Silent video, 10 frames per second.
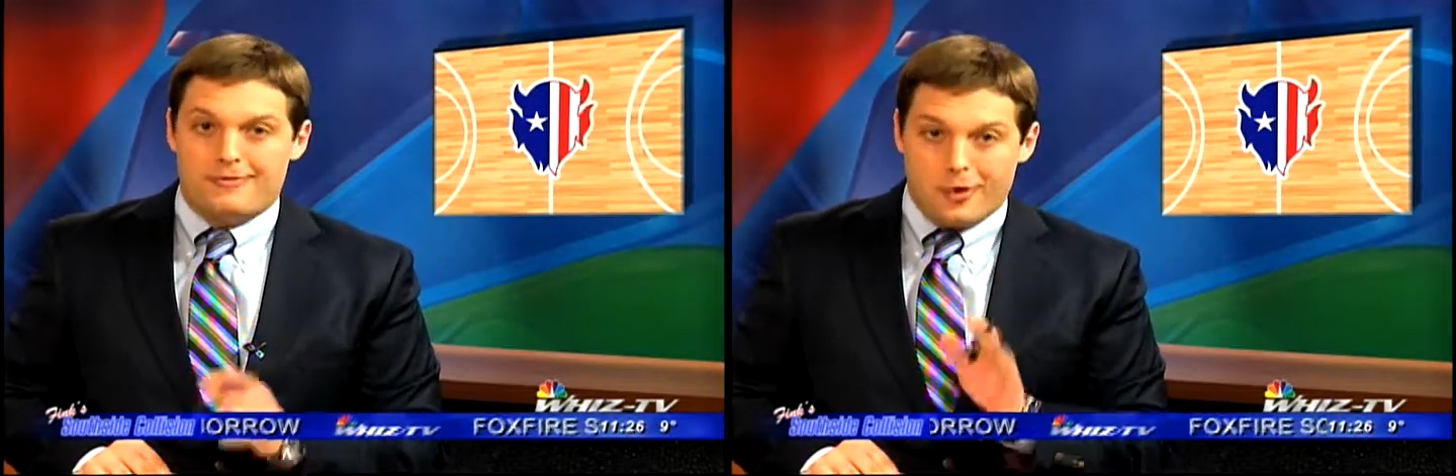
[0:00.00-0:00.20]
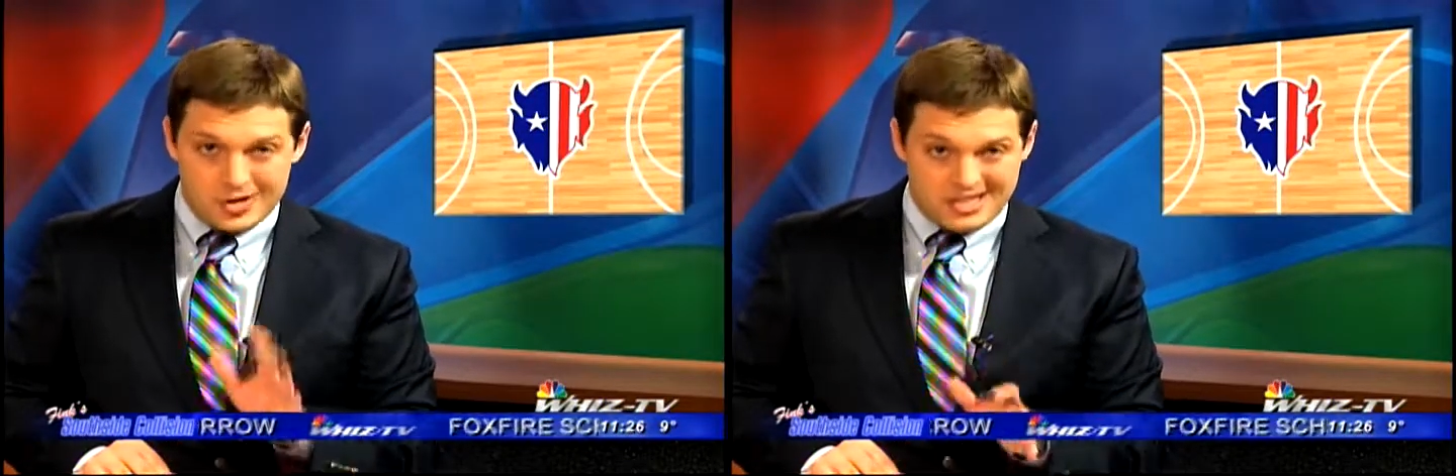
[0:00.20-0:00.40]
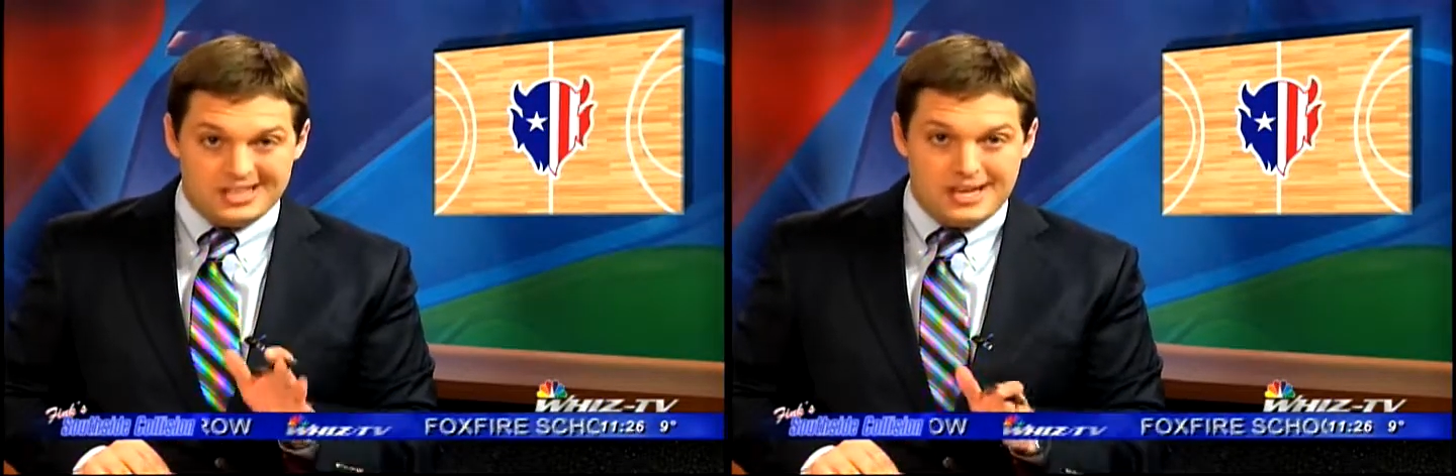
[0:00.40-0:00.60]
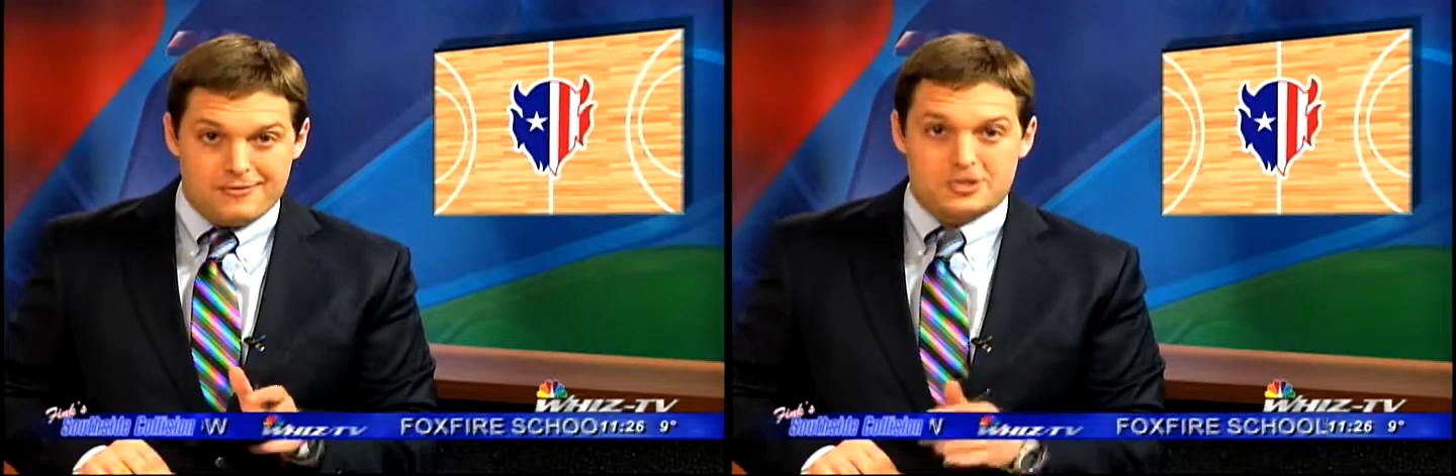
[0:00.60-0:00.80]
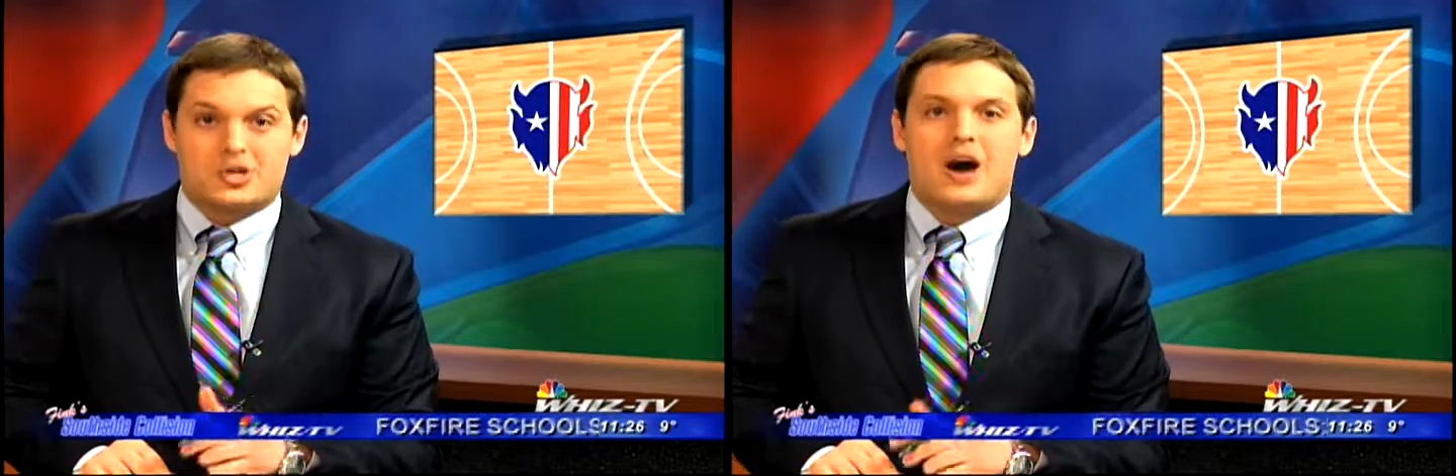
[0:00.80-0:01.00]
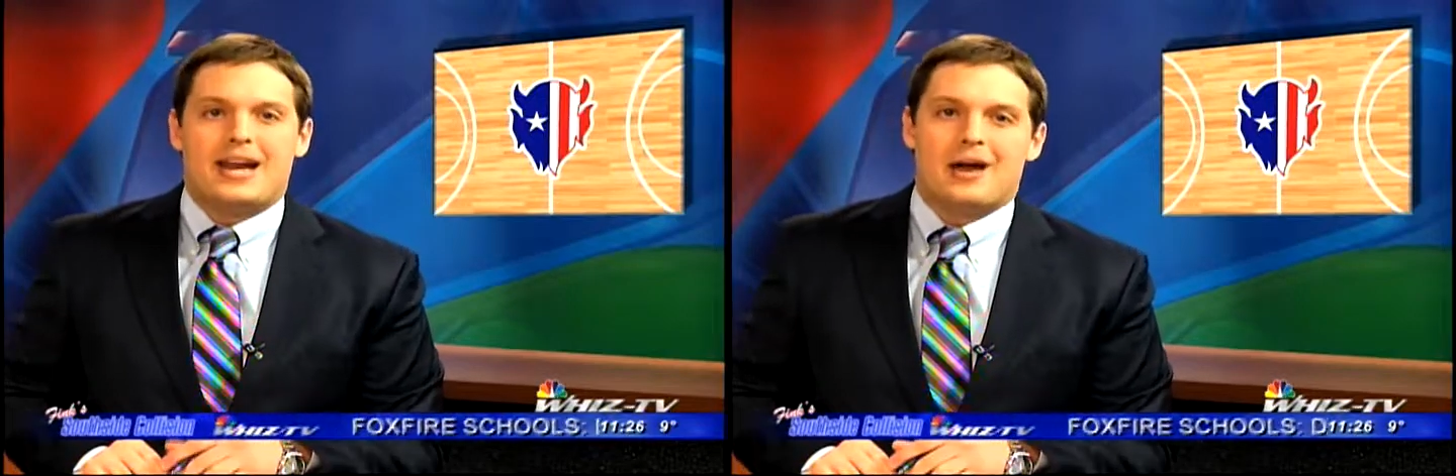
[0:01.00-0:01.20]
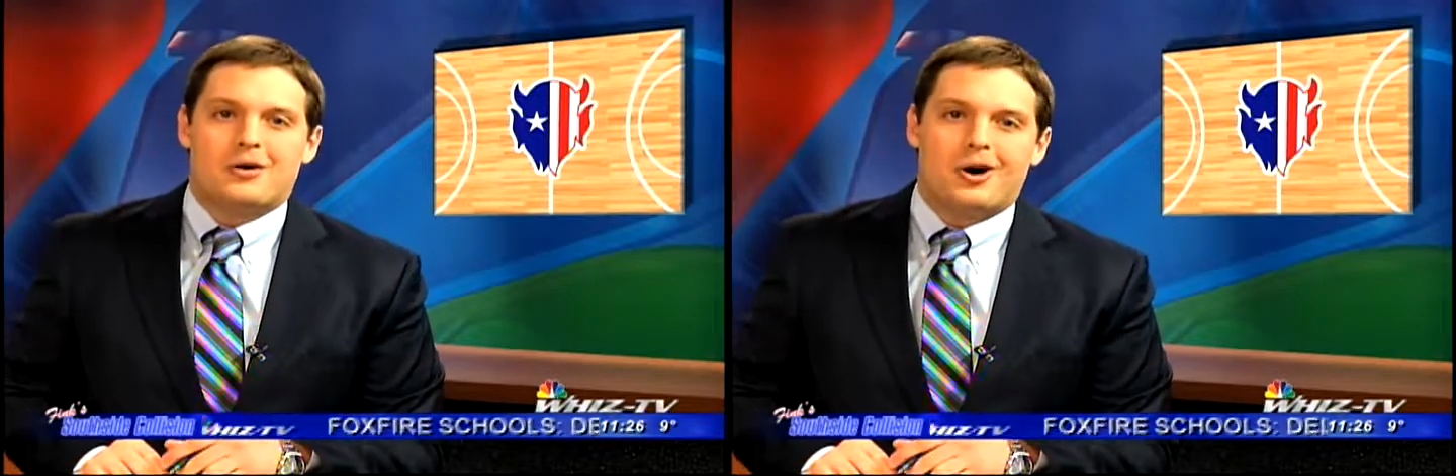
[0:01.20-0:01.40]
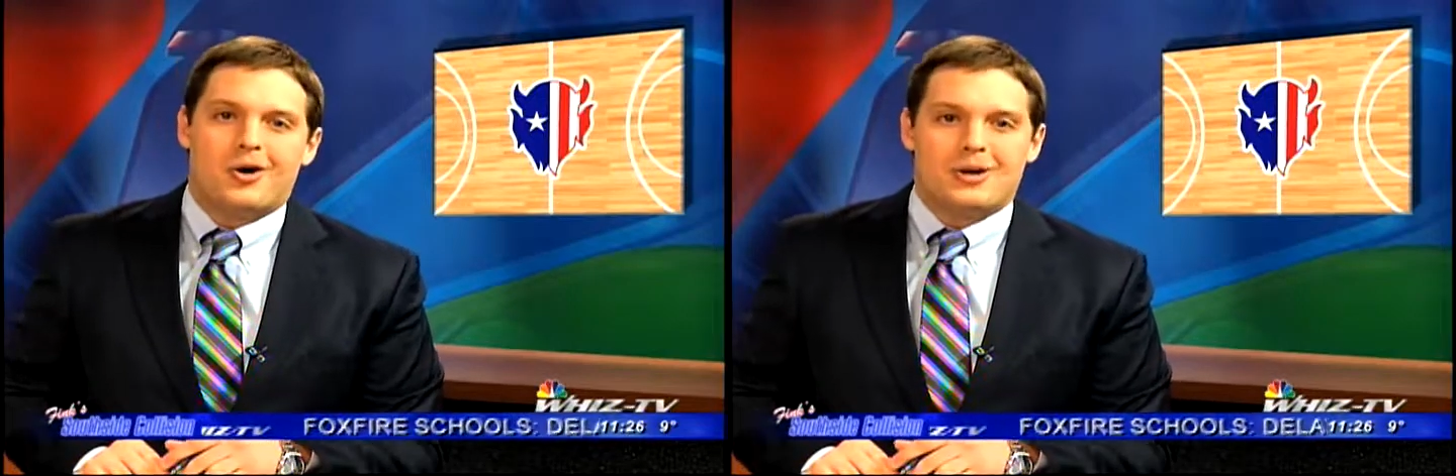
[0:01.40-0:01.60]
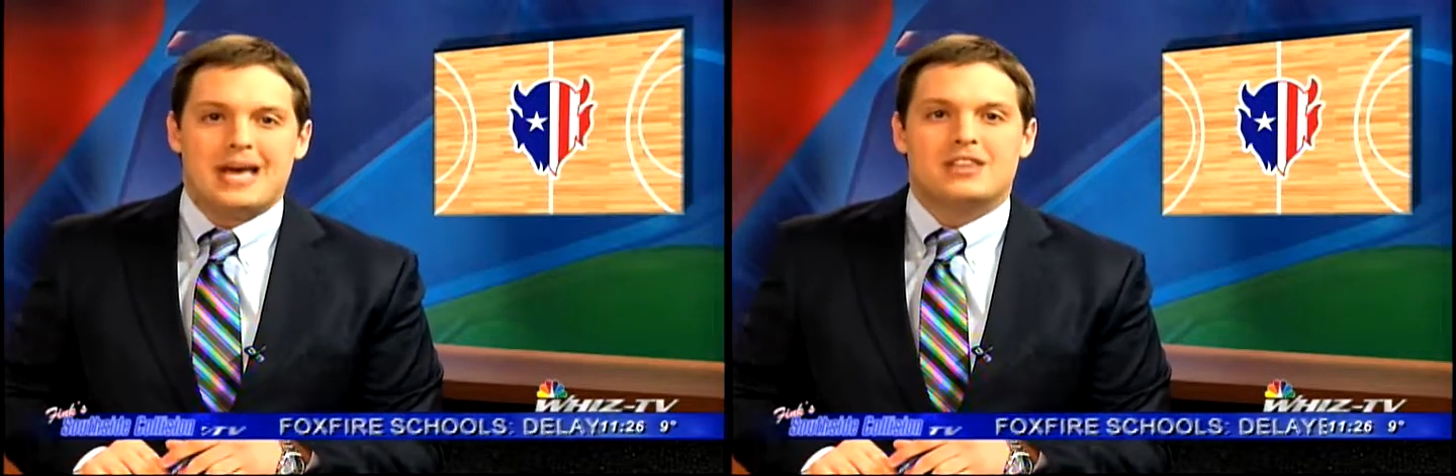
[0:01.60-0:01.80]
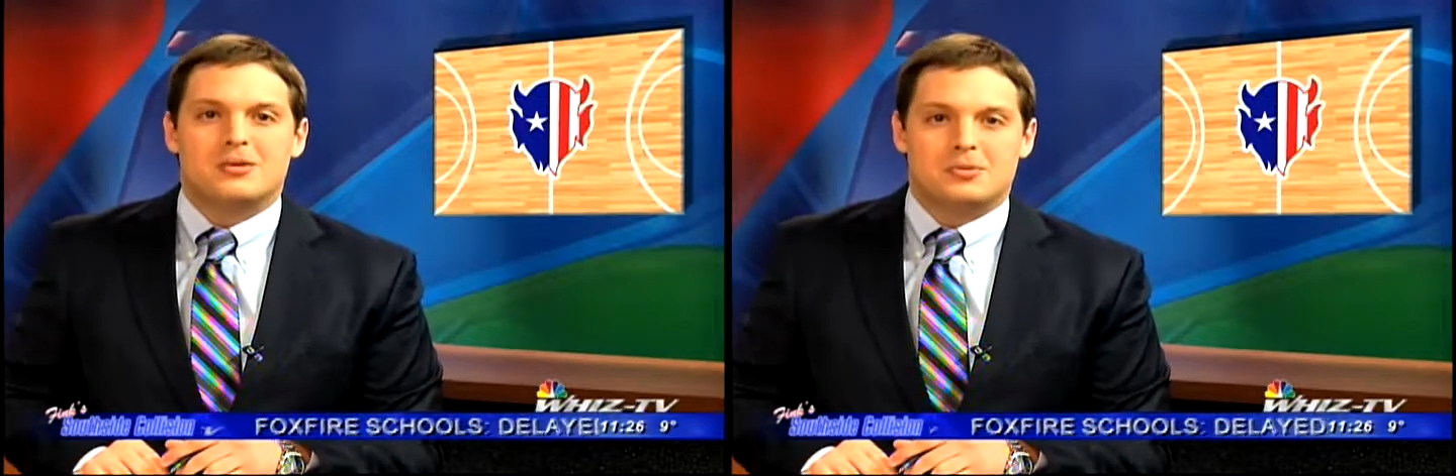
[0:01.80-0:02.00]
Fortunately for Scott Aronhalt
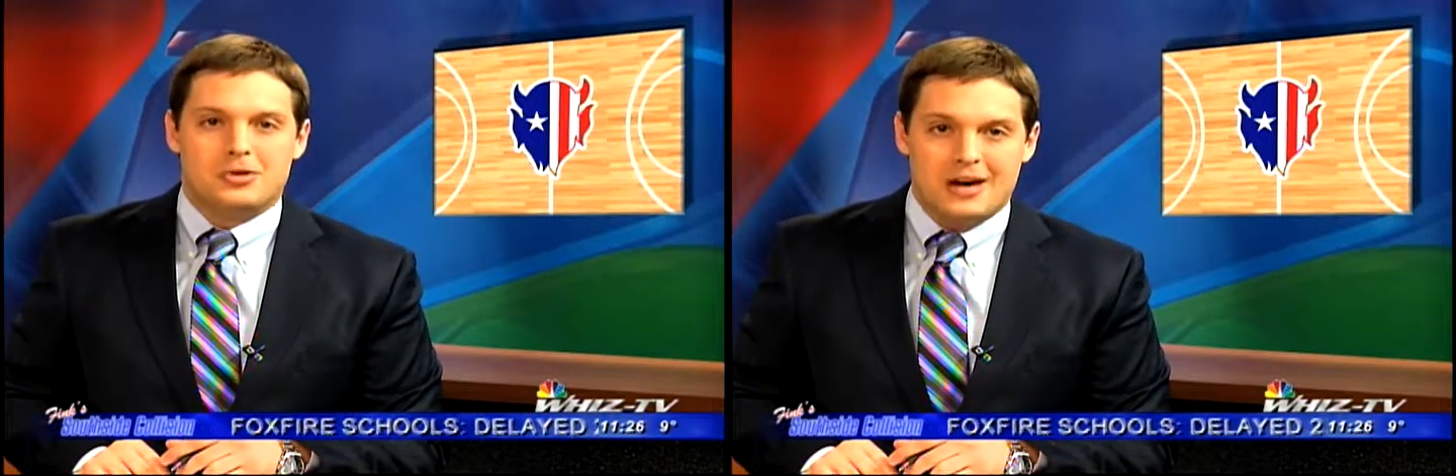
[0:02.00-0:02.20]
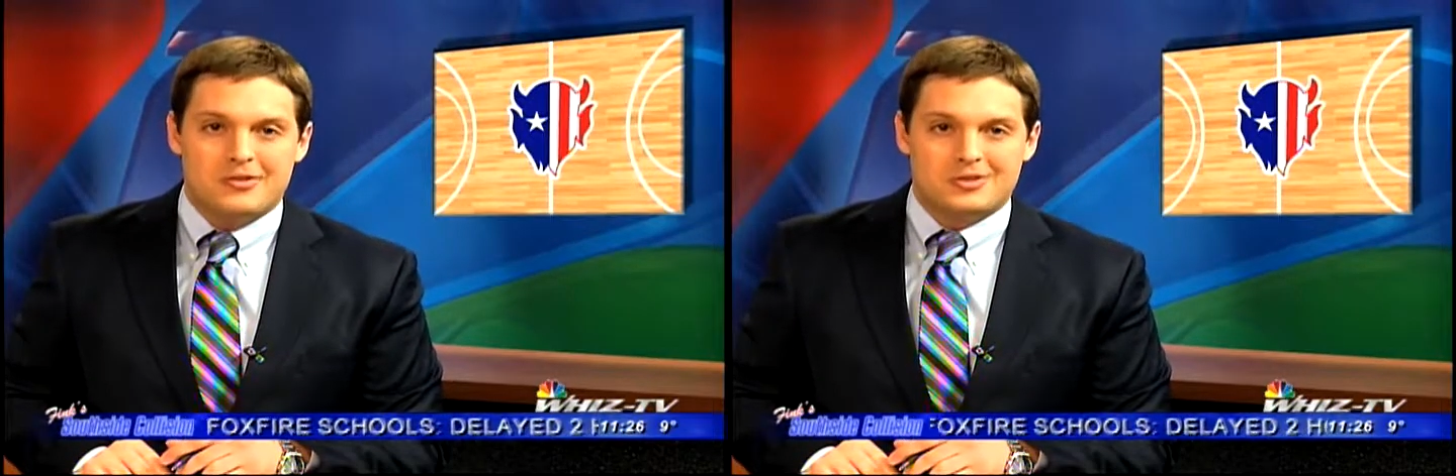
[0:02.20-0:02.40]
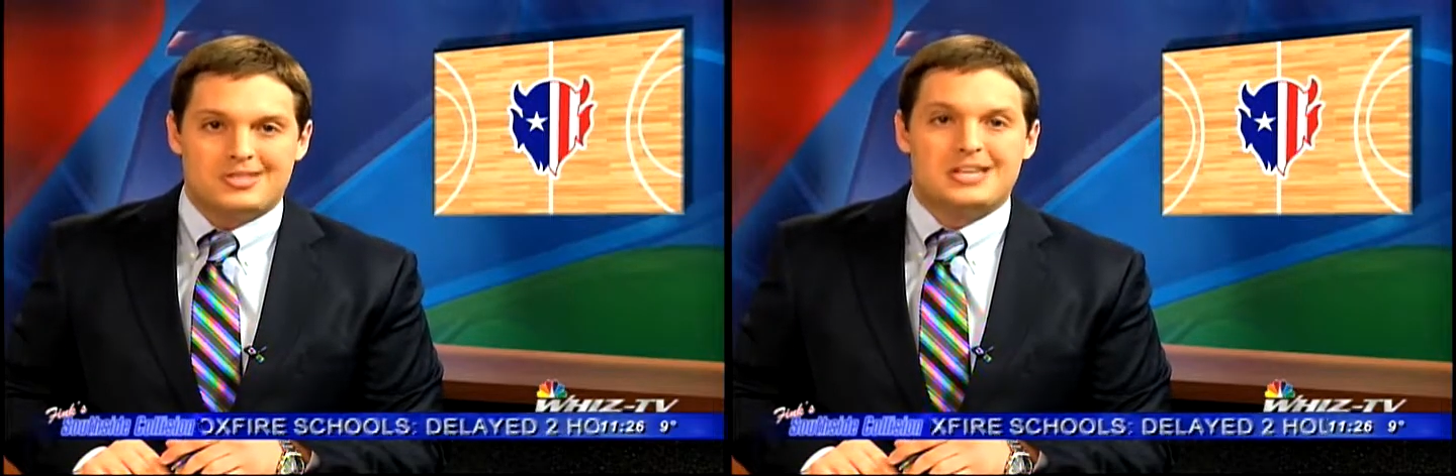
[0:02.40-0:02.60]
and the Blue Devils,